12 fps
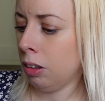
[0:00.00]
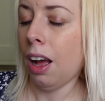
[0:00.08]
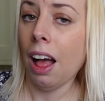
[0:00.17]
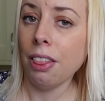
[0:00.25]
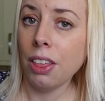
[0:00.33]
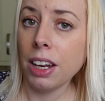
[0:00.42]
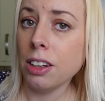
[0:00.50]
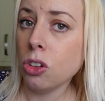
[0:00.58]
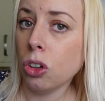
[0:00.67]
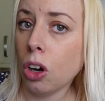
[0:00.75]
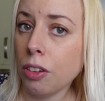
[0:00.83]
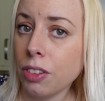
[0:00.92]
And then it
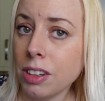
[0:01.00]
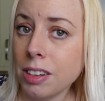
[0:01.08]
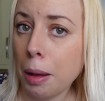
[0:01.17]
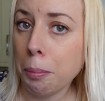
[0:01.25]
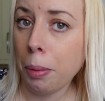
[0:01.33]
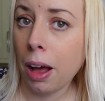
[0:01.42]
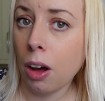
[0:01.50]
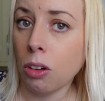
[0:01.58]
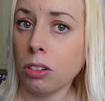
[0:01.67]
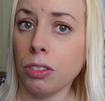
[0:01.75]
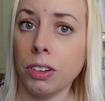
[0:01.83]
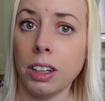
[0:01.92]
took off the
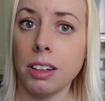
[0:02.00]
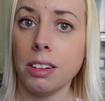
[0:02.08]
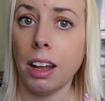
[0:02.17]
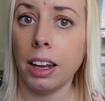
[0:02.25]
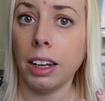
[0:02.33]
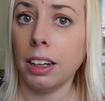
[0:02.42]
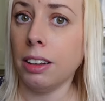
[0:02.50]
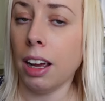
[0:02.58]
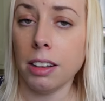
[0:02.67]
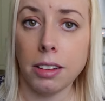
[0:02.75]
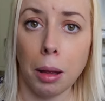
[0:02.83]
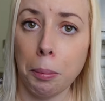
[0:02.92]
£10 for this like
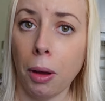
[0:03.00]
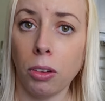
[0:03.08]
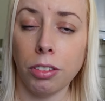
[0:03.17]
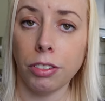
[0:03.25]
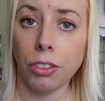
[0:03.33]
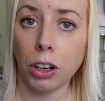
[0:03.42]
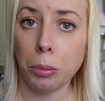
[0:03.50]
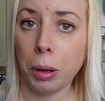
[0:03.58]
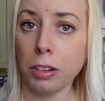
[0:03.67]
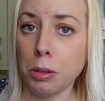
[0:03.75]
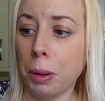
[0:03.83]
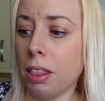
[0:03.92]
get £10 off a
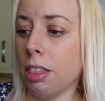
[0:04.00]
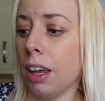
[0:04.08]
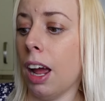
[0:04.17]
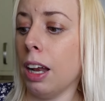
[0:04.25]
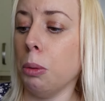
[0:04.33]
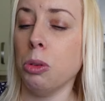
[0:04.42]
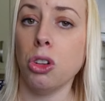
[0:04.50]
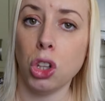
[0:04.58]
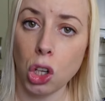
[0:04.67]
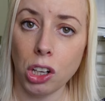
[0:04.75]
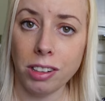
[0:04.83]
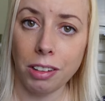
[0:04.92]
£40 spend thing, and it was
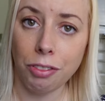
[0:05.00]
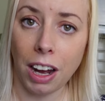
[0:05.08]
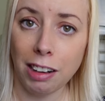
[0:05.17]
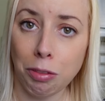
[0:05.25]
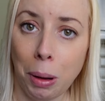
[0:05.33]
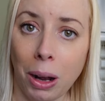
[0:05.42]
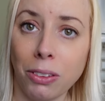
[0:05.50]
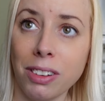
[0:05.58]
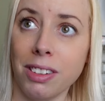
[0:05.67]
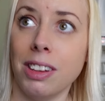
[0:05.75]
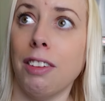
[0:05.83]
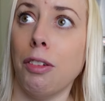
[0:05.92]
£35 and
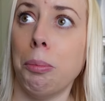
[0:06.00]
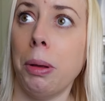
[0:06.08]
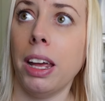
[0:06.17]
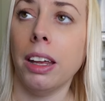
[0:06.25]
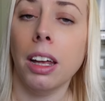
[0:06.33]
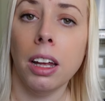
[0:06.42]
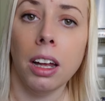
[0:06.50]
7p.